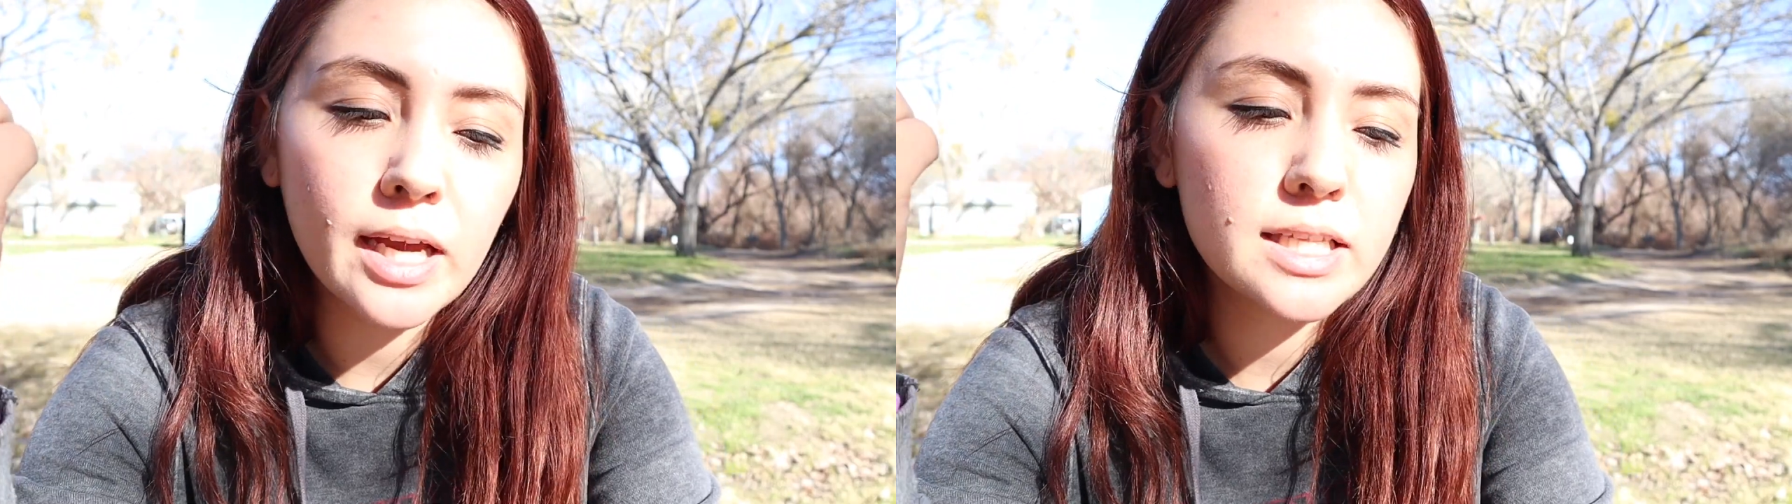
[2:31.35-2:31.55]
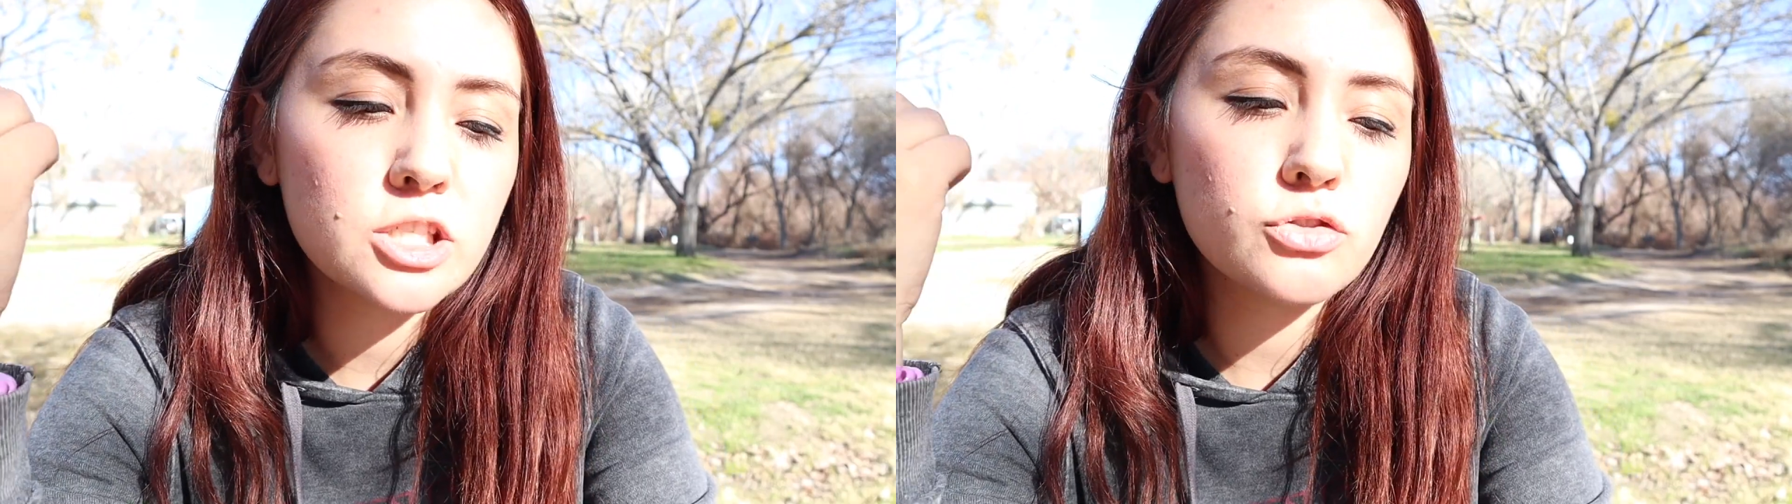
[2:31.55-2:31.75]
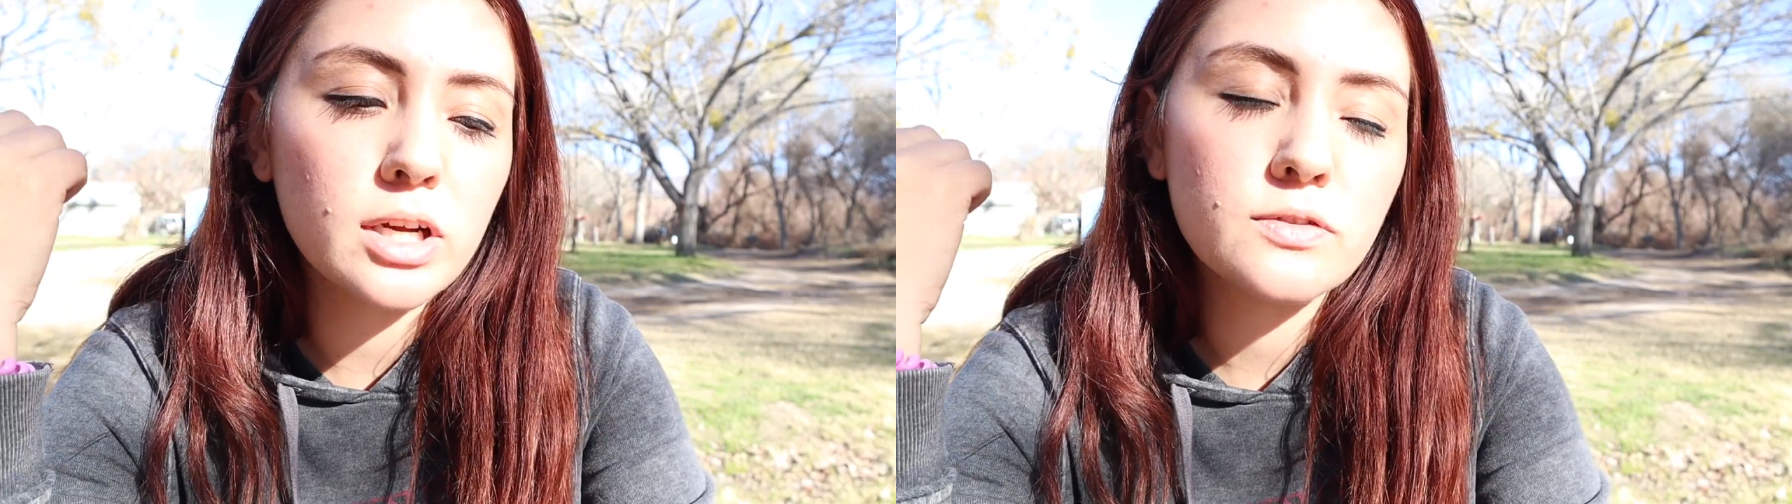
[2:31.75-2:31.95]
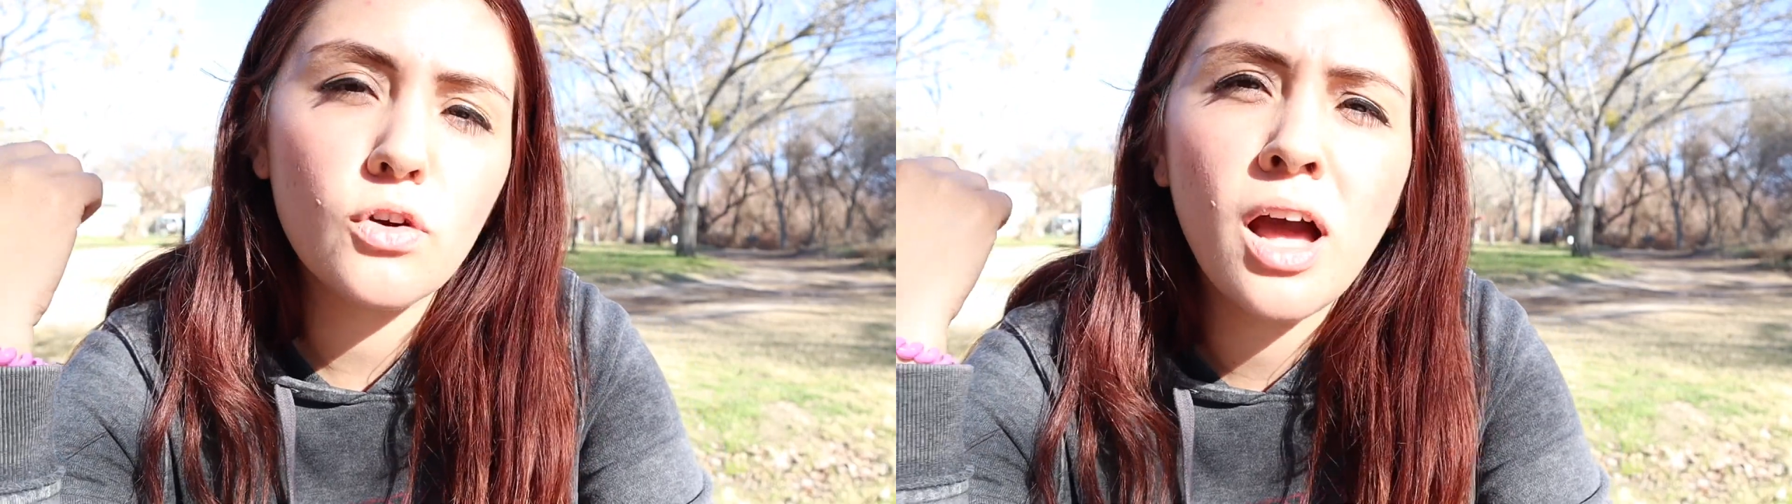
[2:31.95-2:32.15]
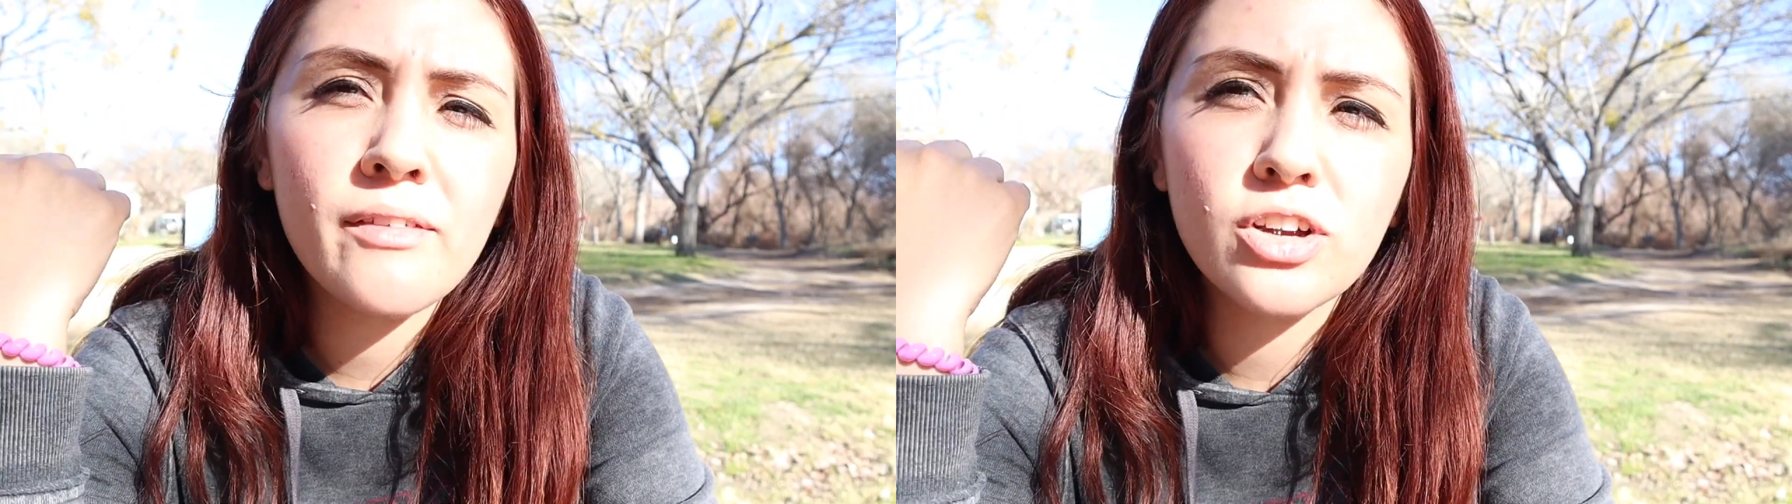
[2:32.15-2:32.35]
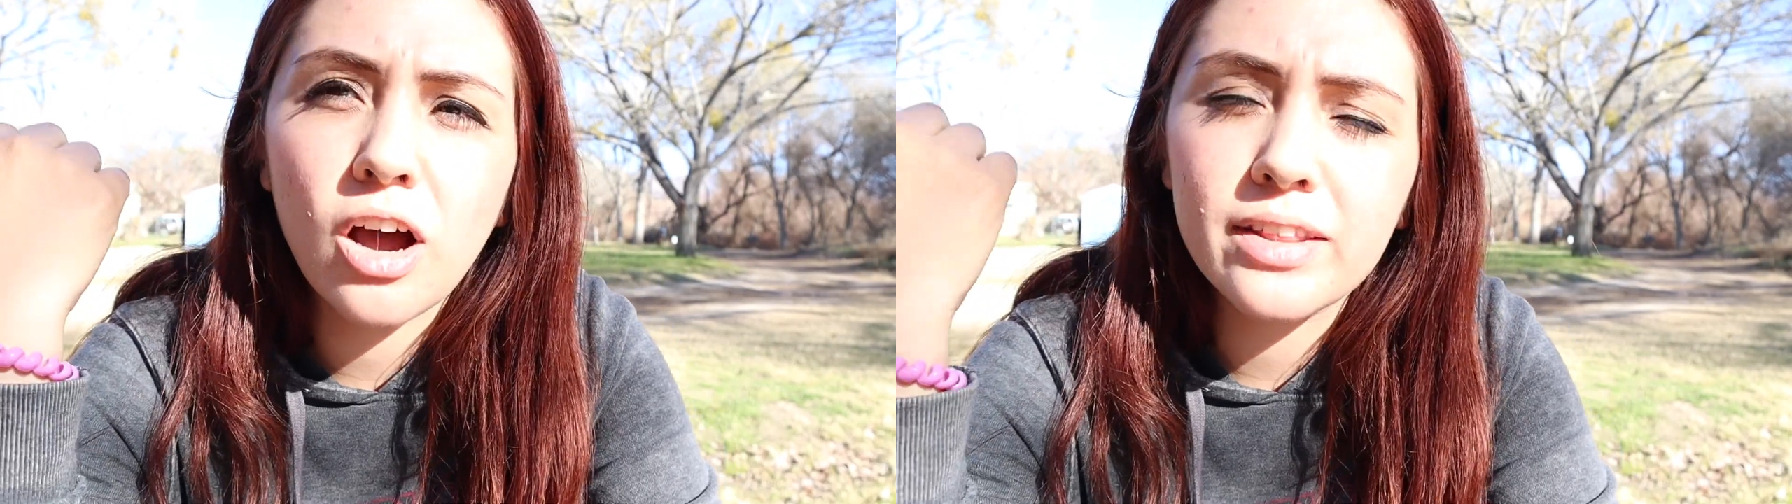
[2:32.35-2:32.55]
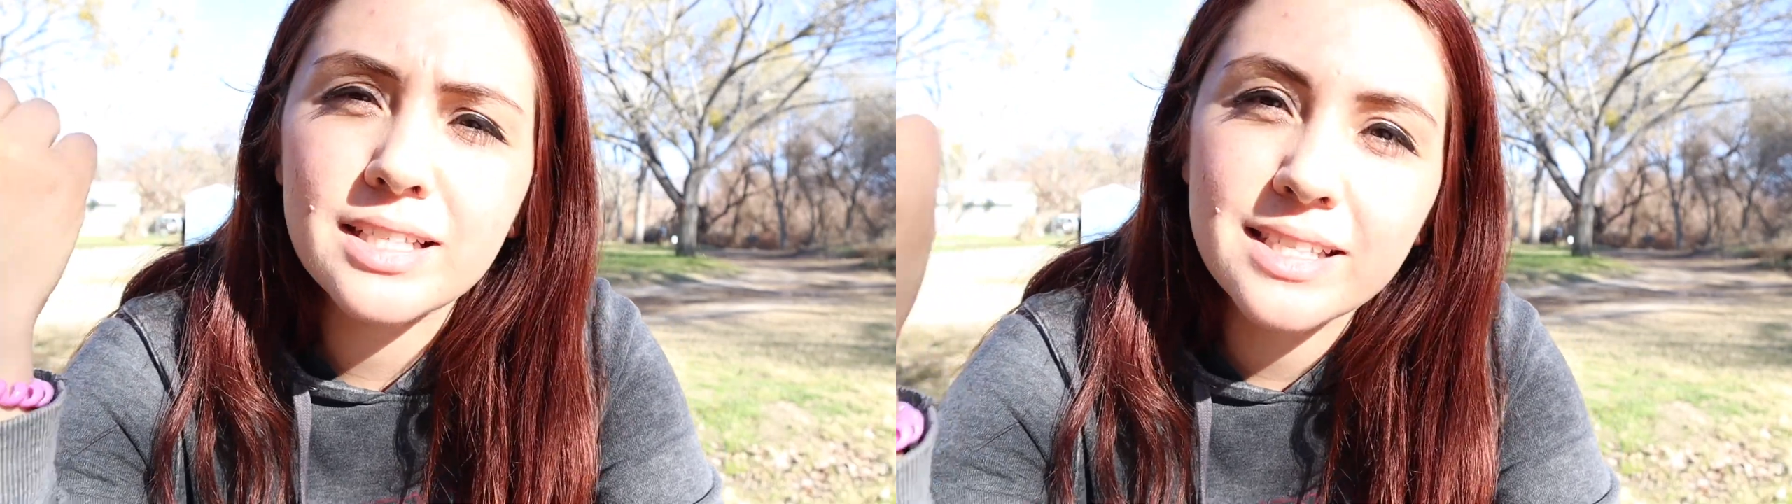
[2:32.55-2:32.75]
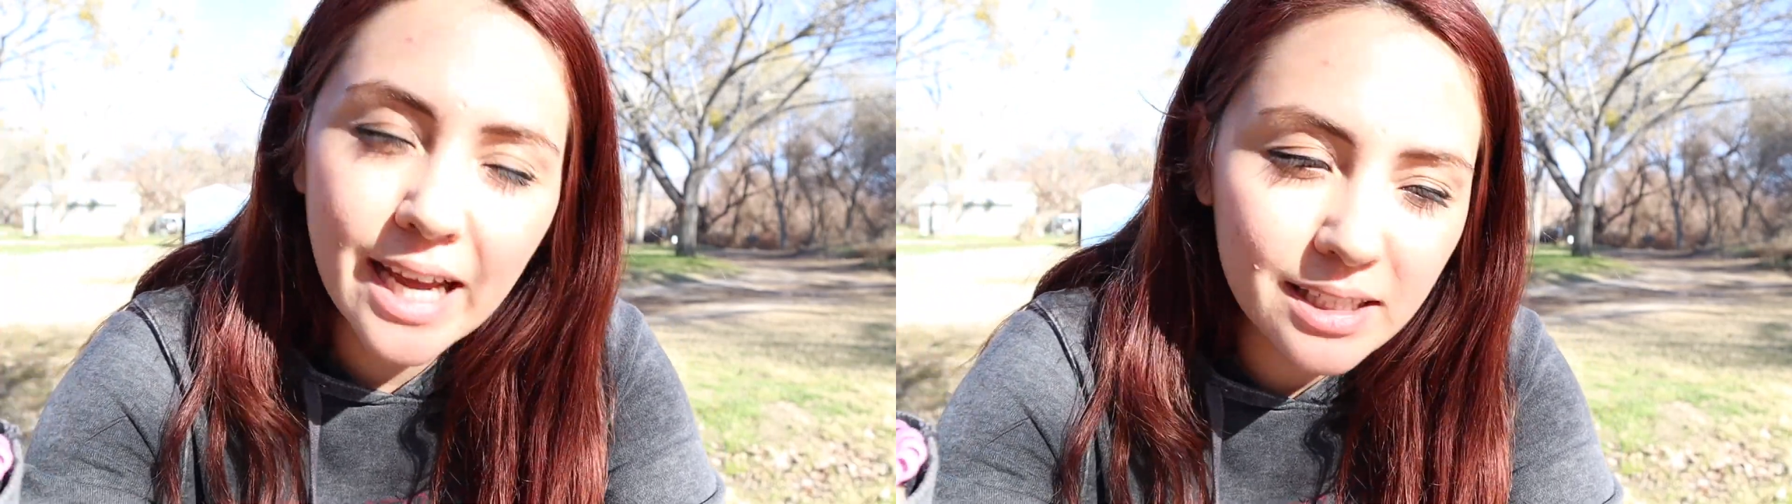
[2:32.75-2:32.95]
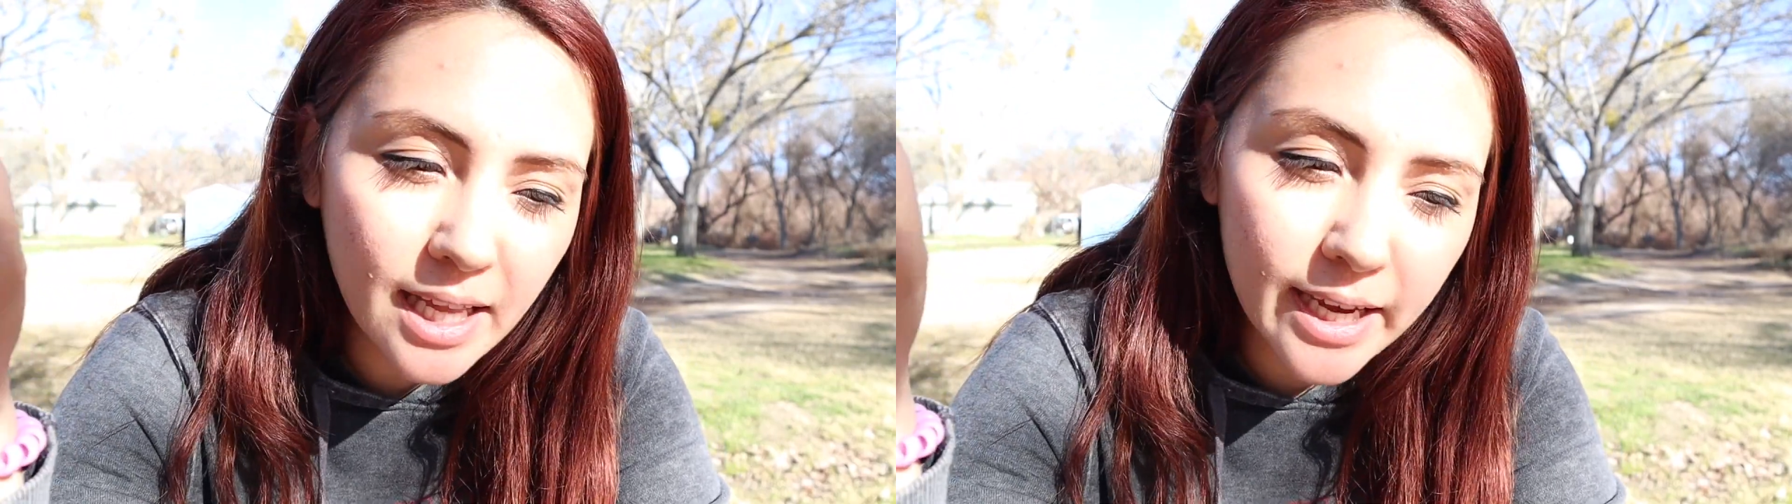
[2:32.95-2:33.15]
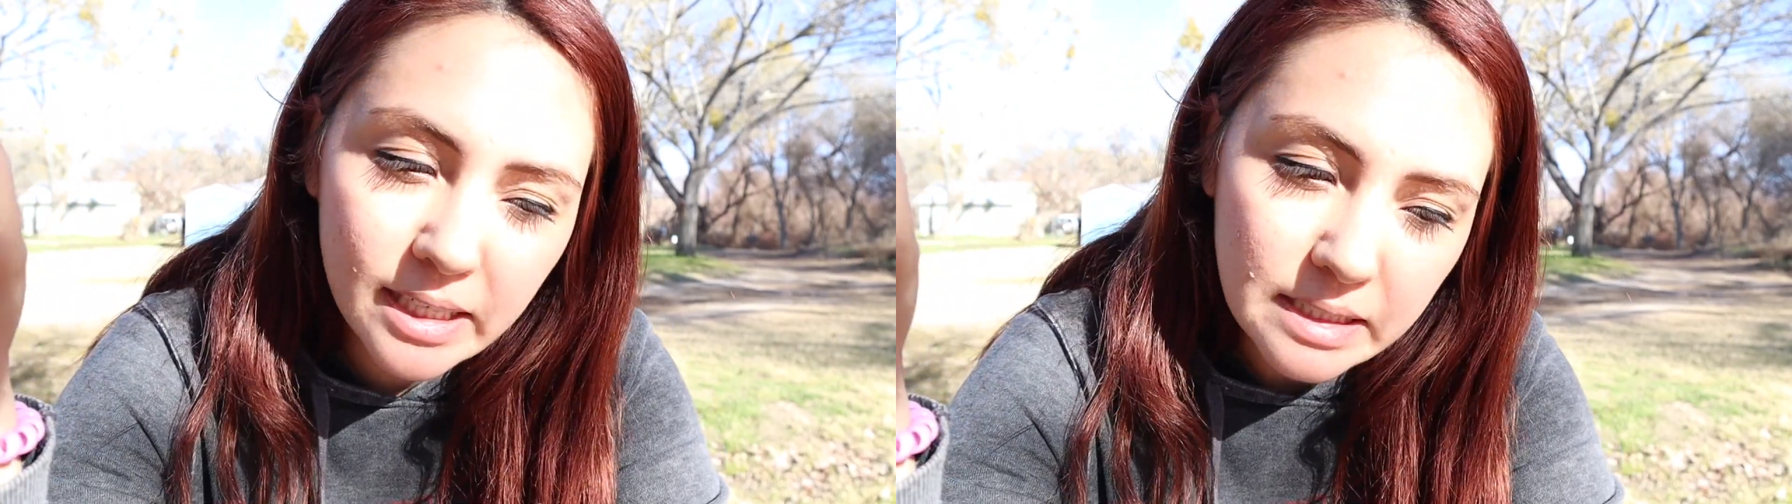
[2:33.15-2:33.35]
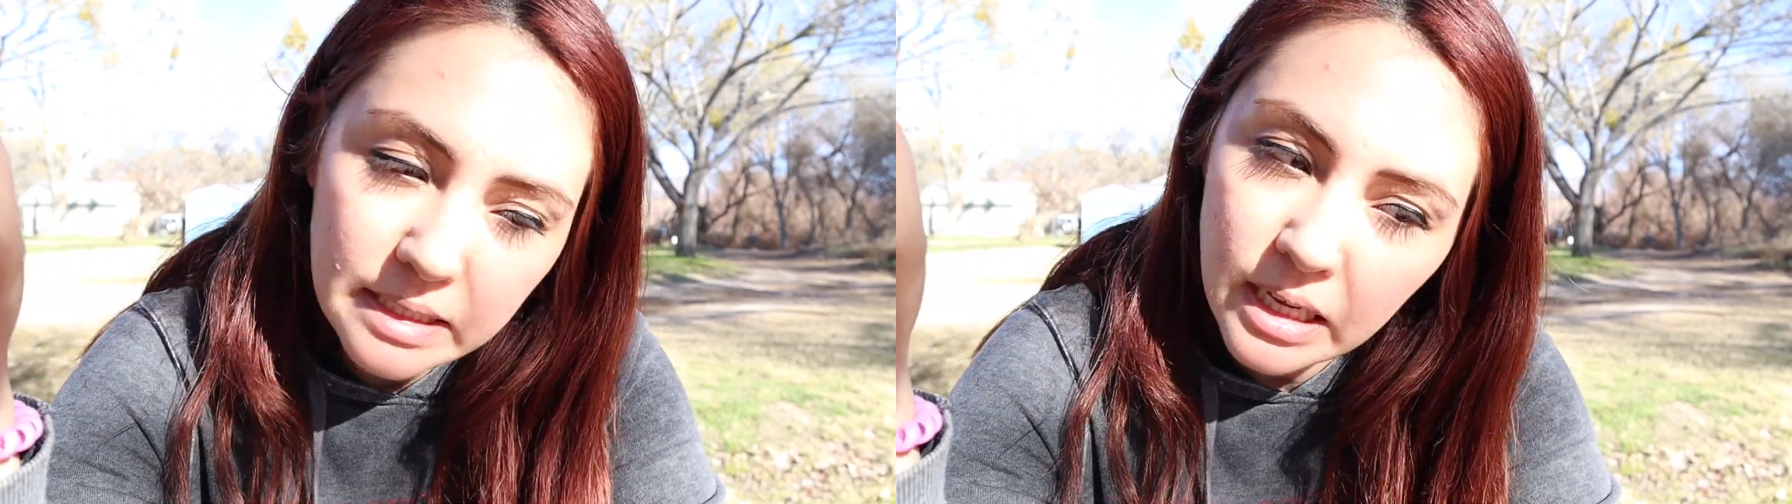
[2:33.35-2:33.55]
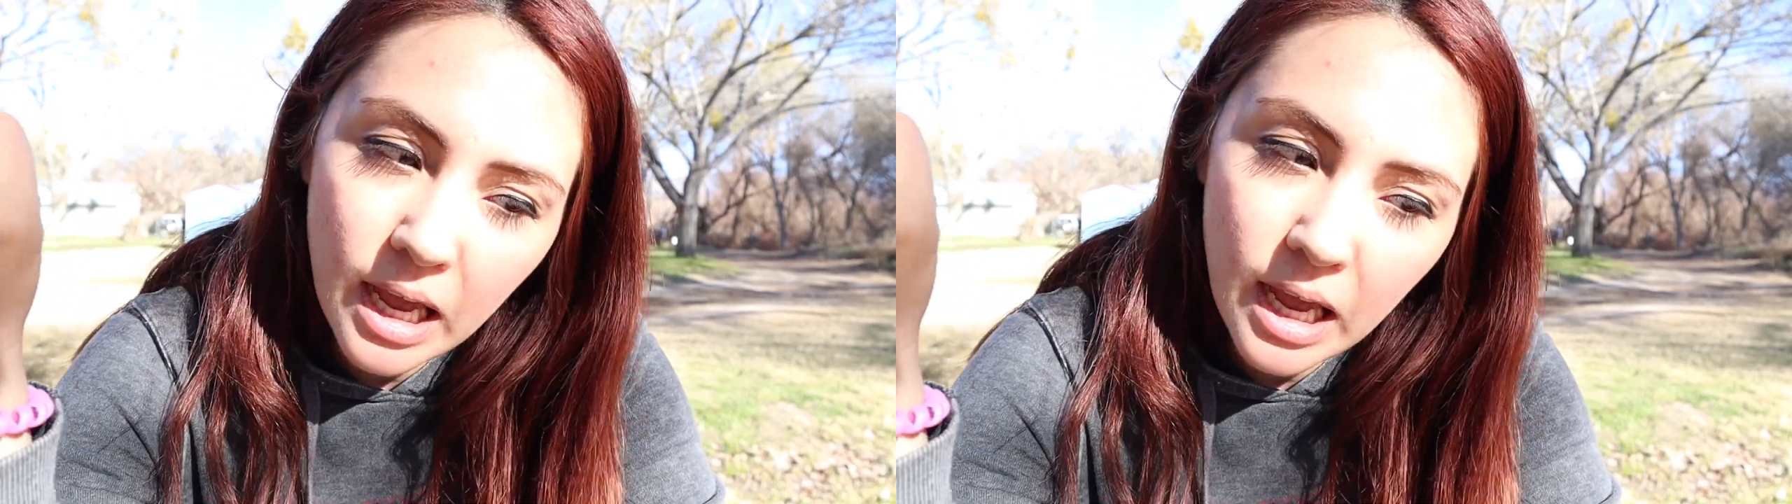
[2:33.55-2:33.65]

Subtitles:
It's stressful having all these deadlines.